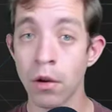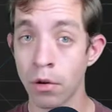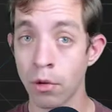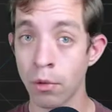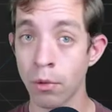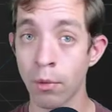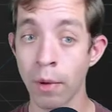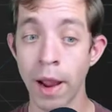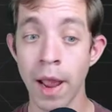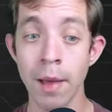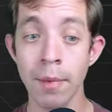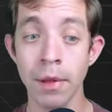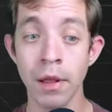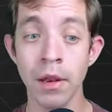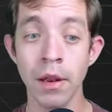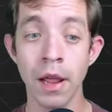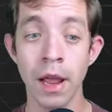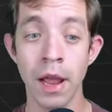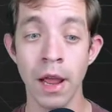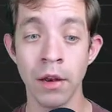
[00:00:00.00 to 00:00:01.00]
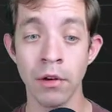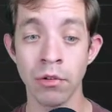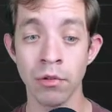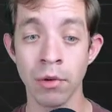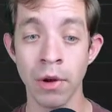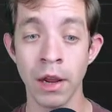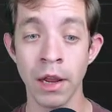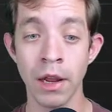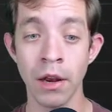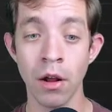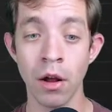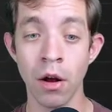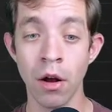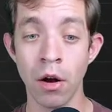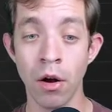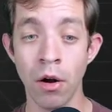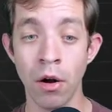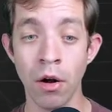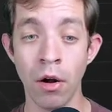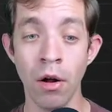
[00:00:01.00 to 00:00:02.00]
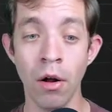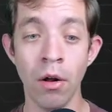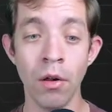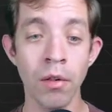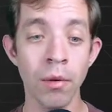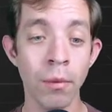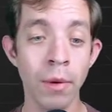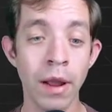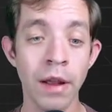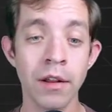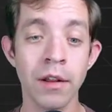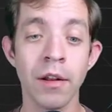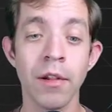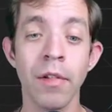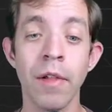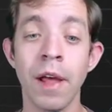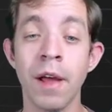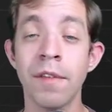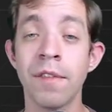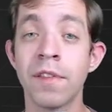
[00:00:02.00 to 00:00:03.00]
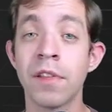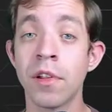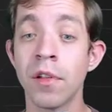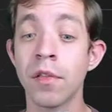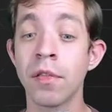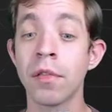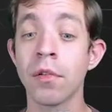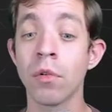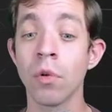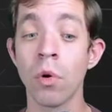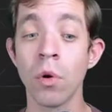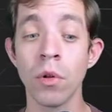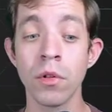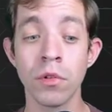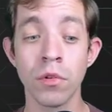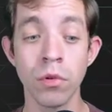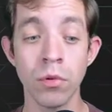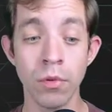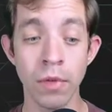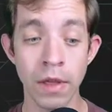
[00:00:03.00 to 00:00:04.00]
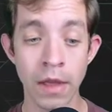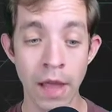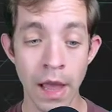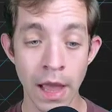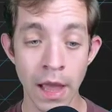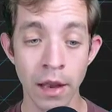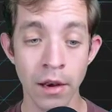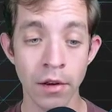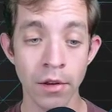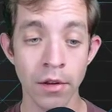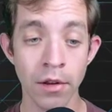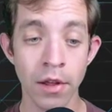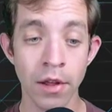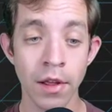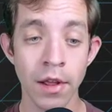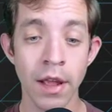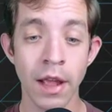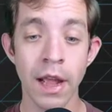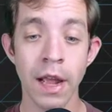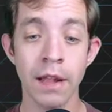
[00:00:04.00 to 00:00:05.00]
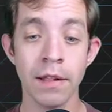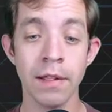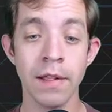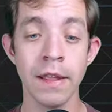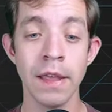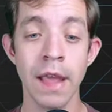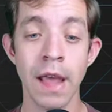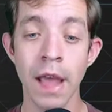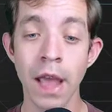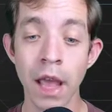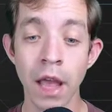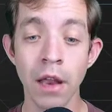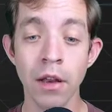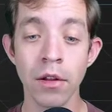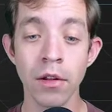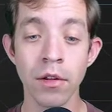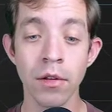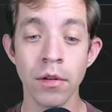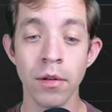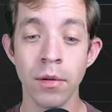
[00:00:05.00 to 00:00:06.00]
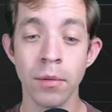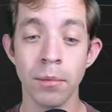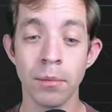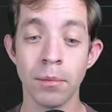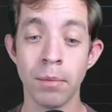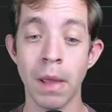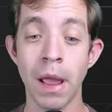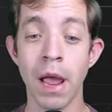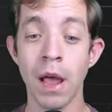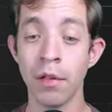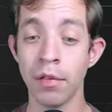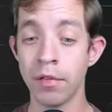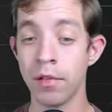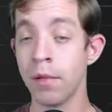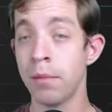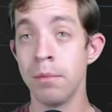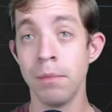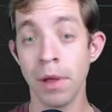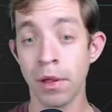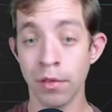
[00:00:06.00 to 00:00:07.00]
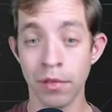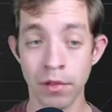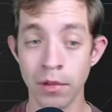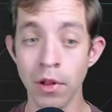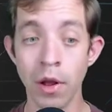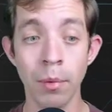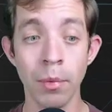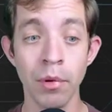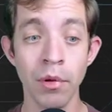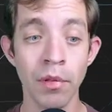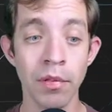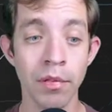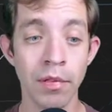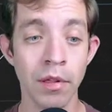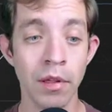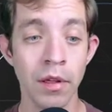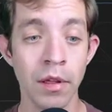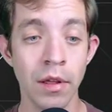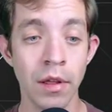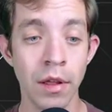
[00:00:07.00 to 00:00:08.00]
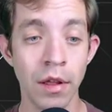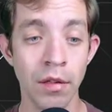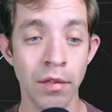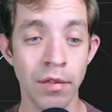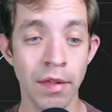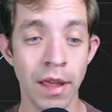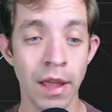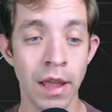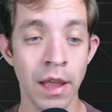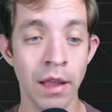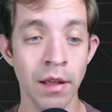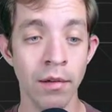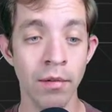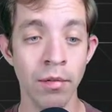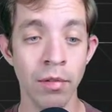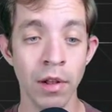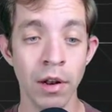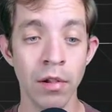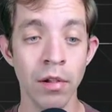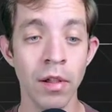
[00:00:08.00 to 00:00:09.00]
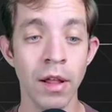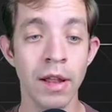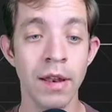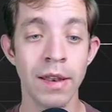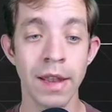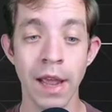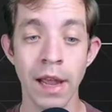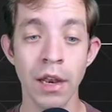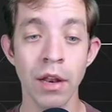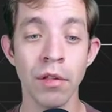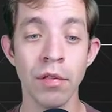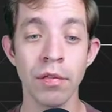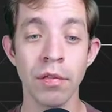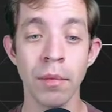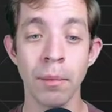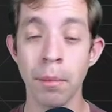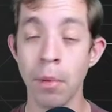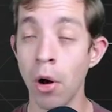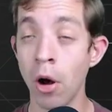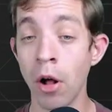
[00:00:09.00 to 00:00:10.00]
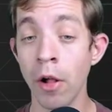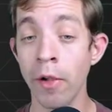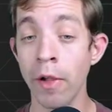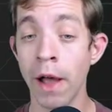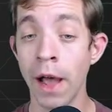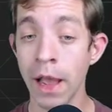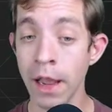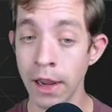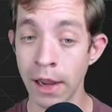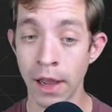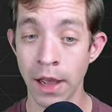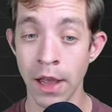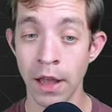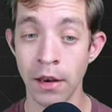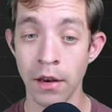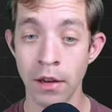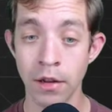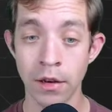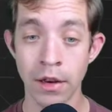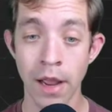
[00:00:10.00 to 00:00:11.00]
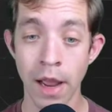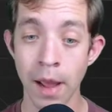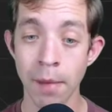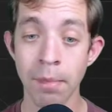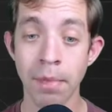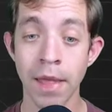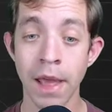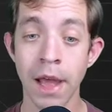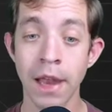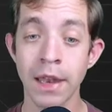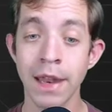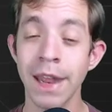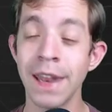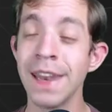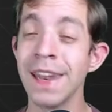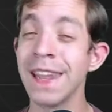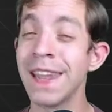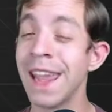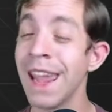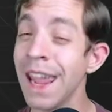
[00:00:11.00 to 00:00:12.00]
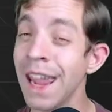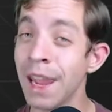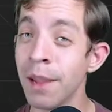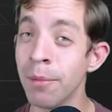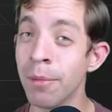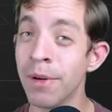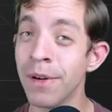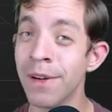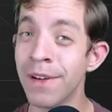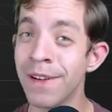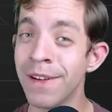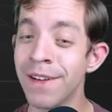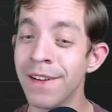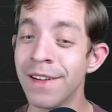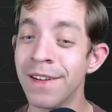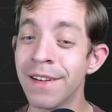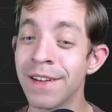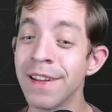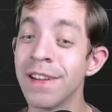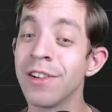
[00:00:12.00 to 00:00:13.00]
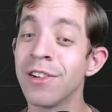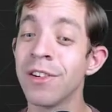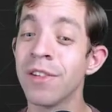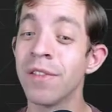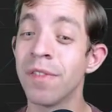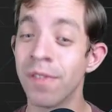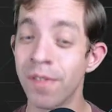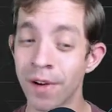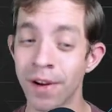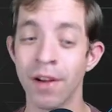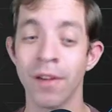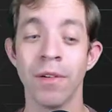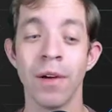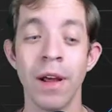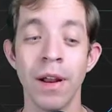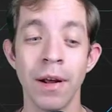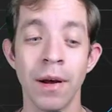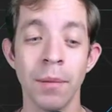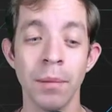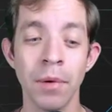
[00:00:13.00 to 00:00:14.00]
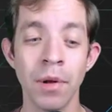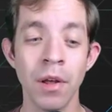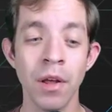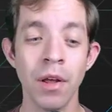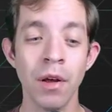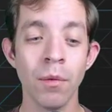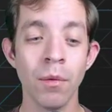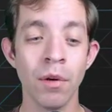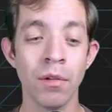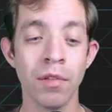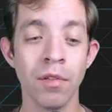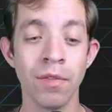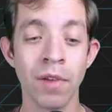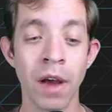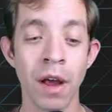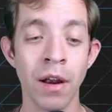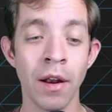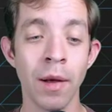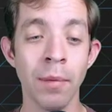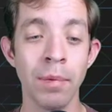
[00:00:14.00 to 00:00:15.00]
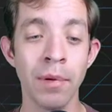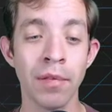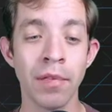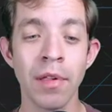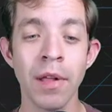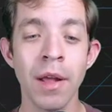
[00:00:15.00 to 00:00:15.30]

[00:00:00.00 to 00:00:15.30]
Grab it and drag it all the way to the left to scroll to the end. At the end, past mixed doubles, is a little tennis ball icon. Tap that and the game should fire right up. Once you've got it up, it's